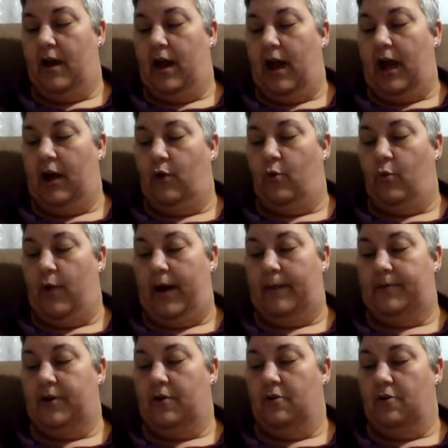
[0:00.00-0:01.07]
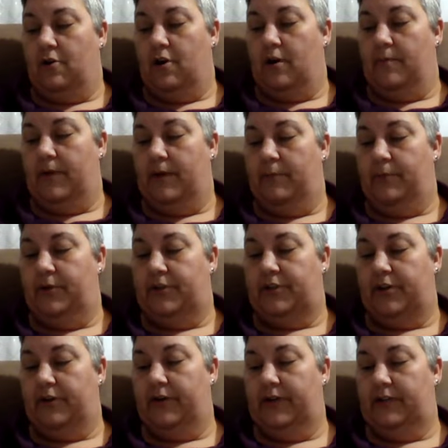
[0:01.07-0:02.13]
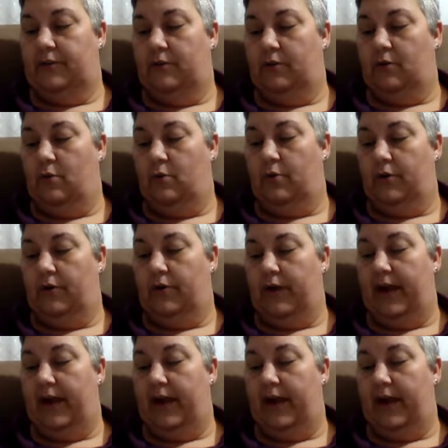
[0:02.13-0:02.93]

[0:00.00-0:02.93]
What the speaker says: I grabbed her arm and pushed her into a corner,